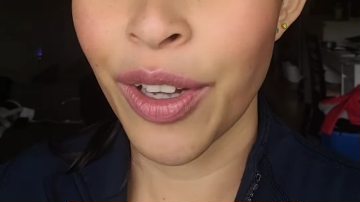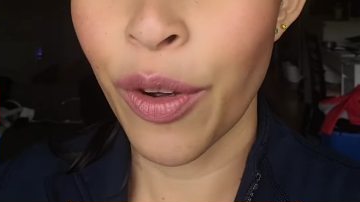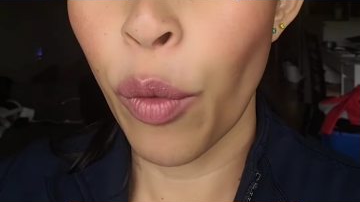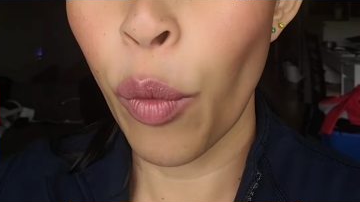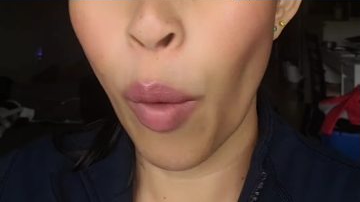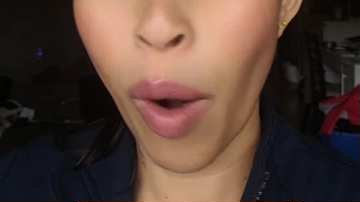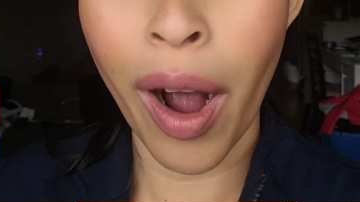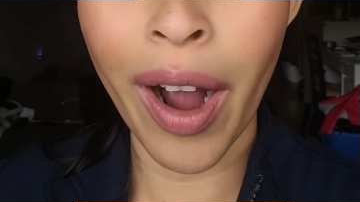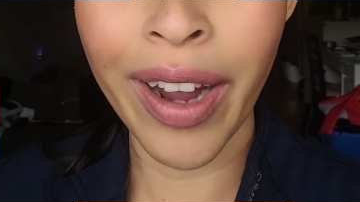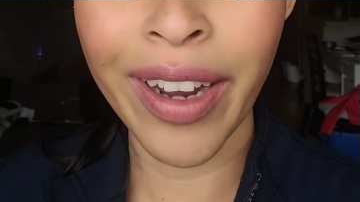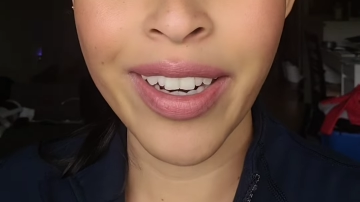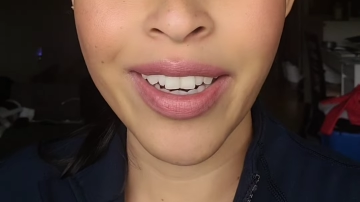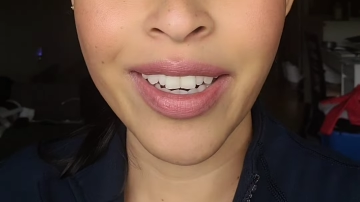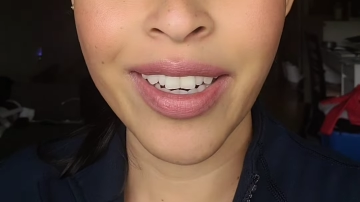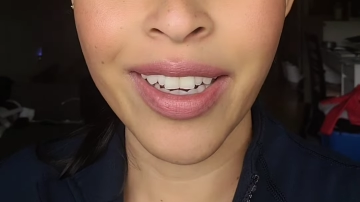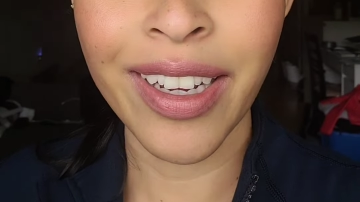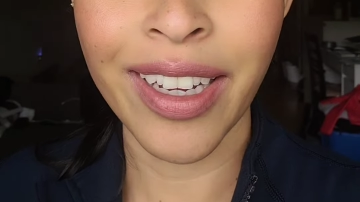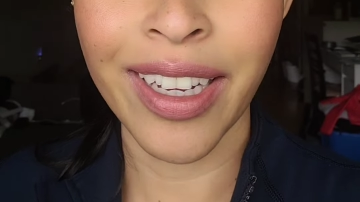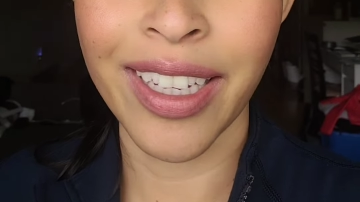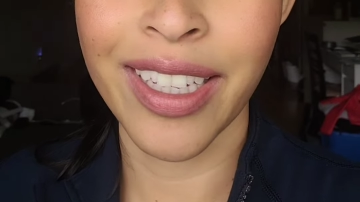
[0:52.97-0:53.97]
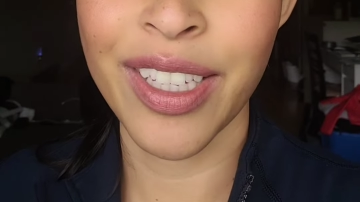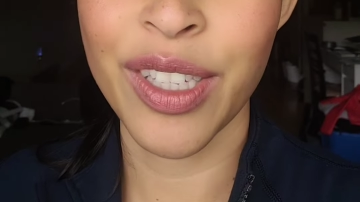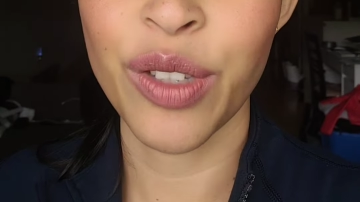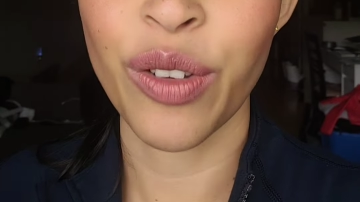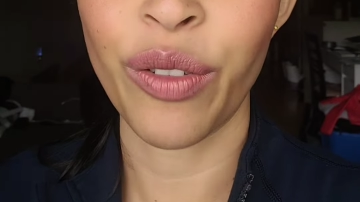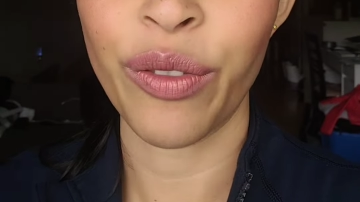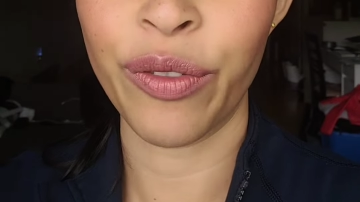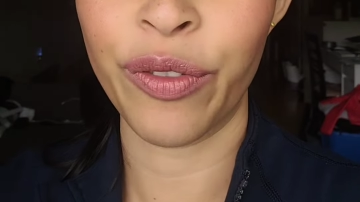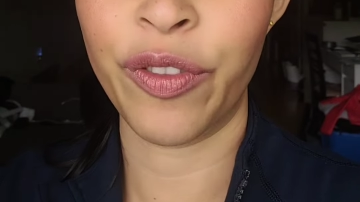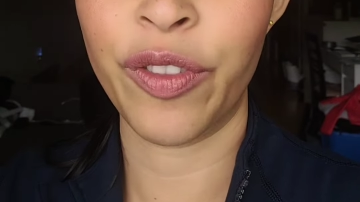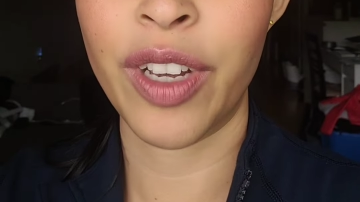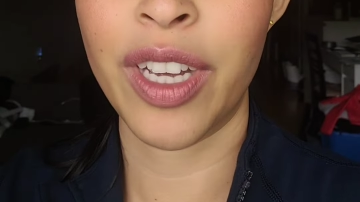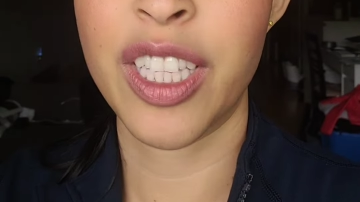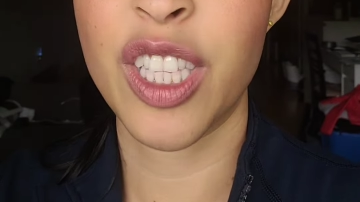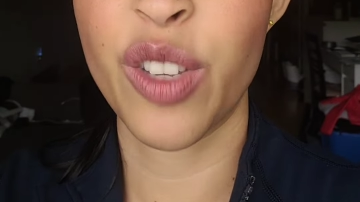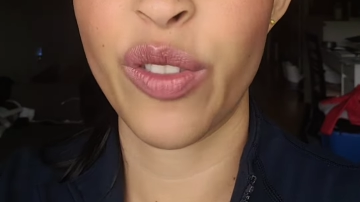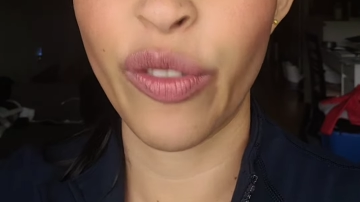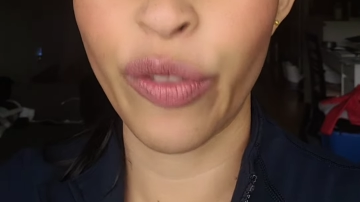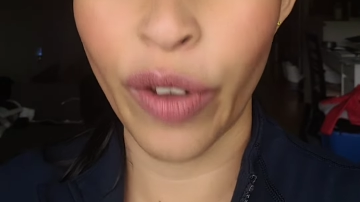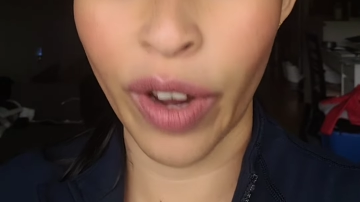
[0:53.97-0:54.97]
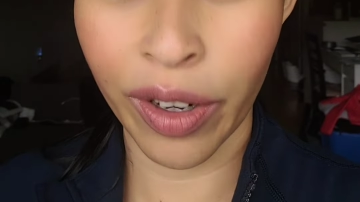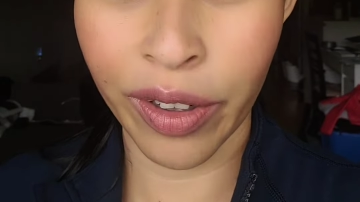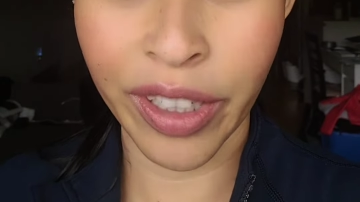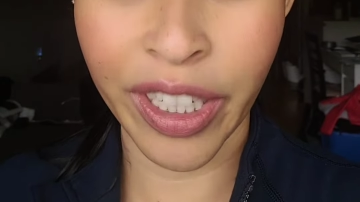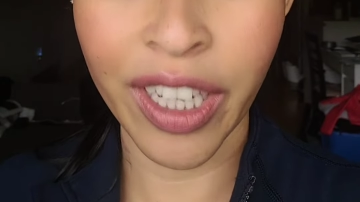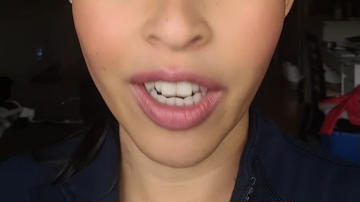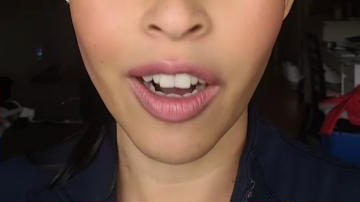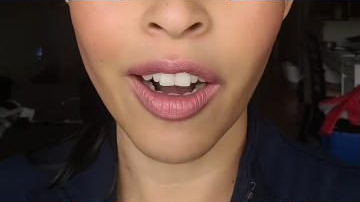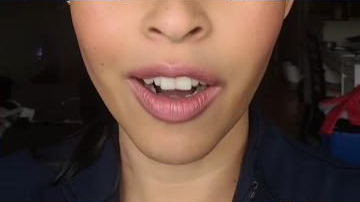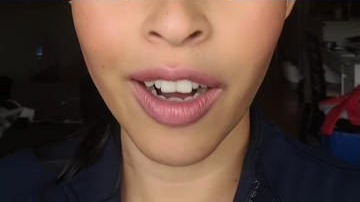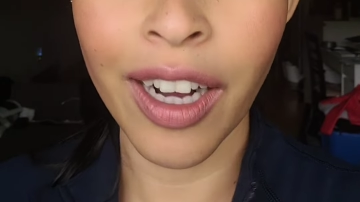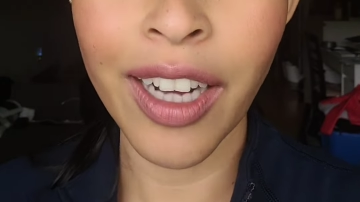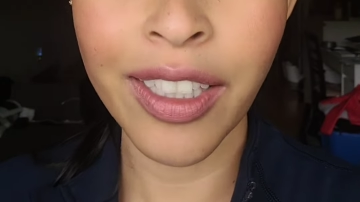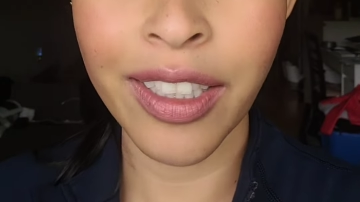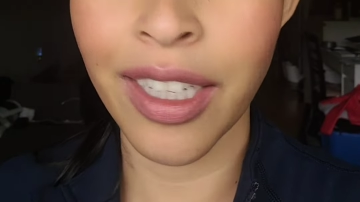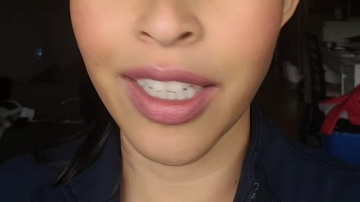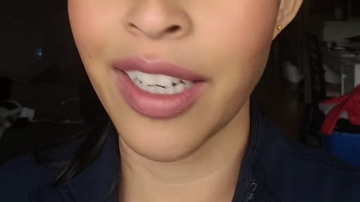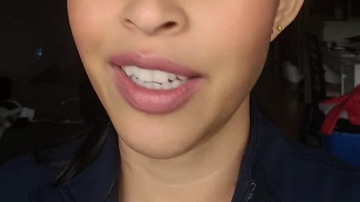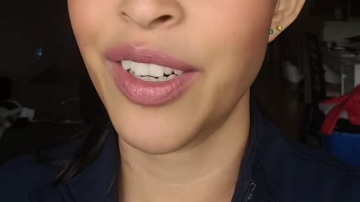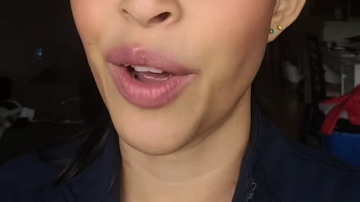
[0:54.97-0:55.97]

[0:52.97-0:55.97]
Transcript: one is it's very hot.